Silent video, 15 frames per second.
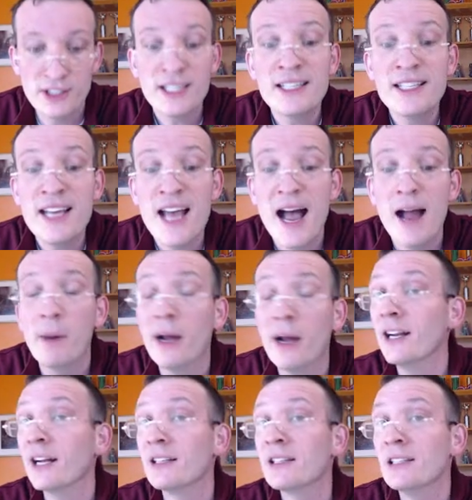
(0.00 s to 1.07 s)
This time I
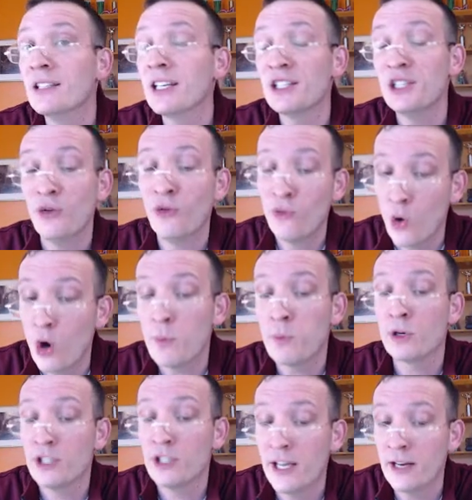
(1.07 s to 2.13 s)
got
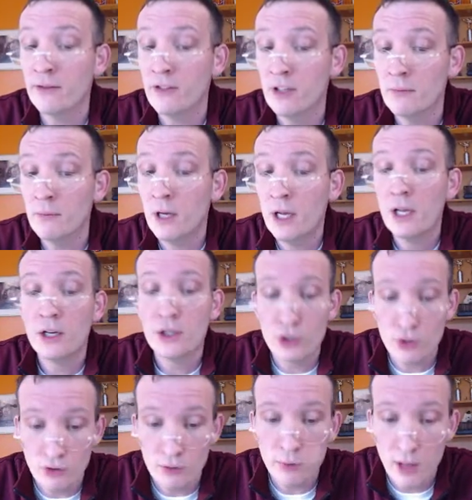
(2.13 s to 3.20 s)
64% of them
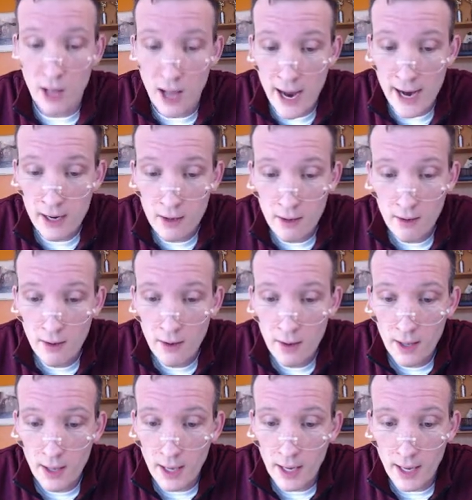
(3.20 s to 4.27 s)
to reply,
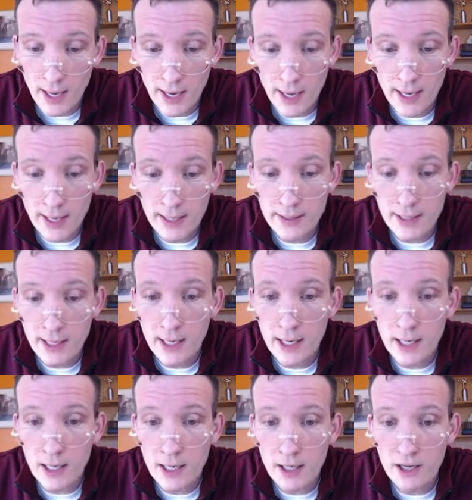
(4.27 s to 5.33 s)
and
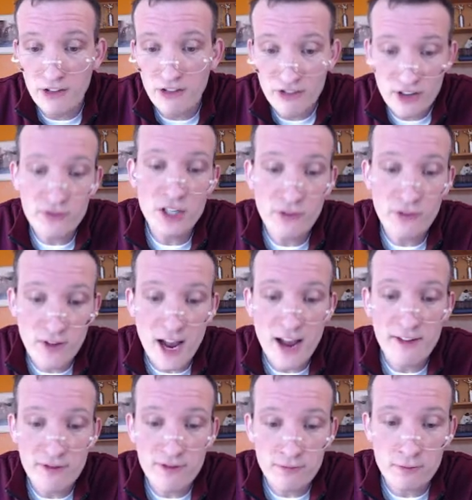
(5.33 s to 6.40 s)

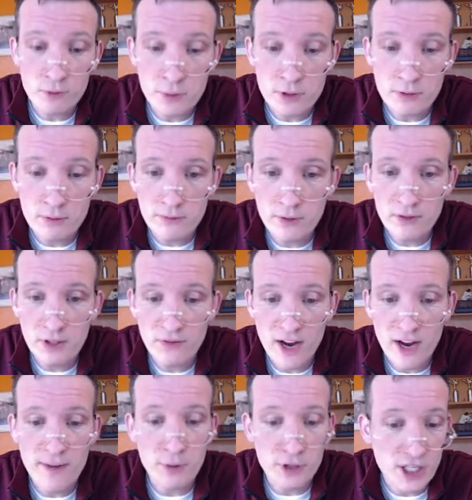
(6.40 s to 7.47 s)

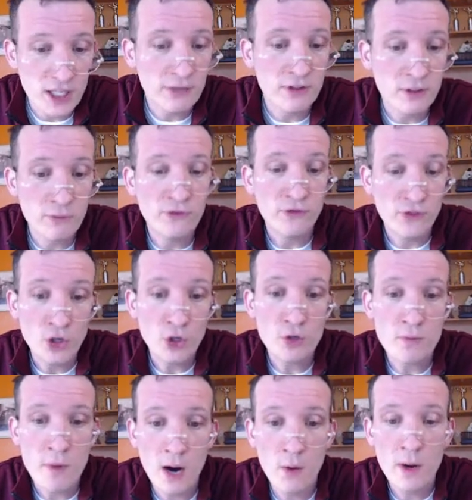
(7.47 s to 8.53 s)
55% of them
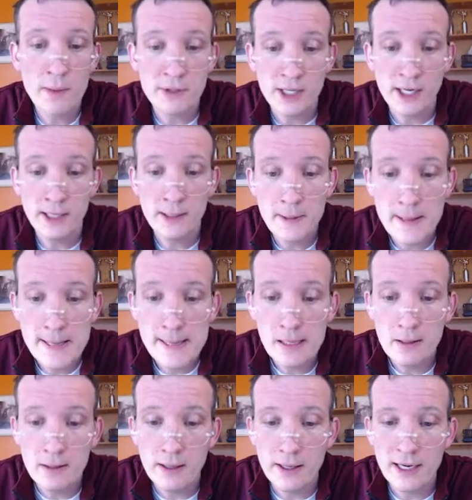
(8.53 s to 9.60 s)
viewed my website.
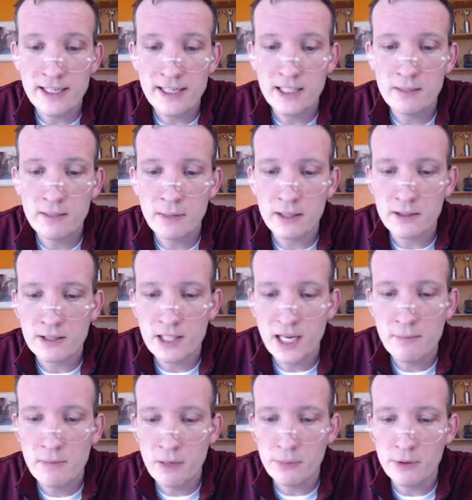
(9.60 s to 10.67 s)
And I did about the
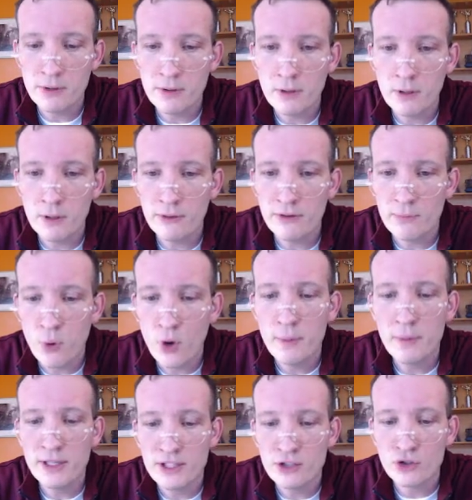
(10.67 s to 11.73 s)
same number of
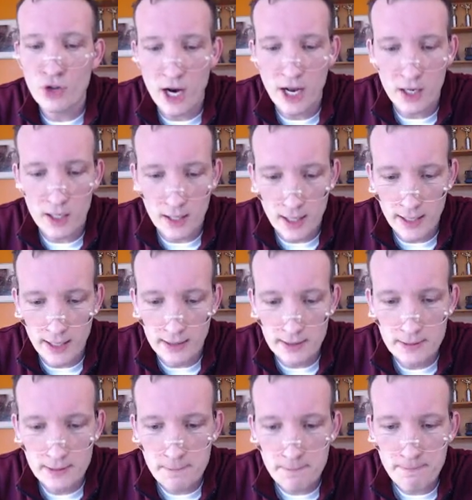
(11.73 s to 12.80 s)
appointments and trial
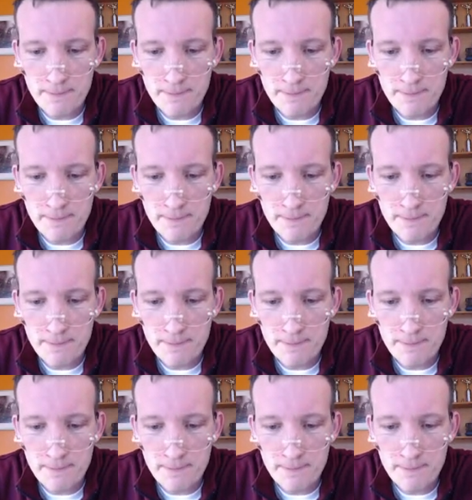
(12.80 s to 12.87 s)
clients.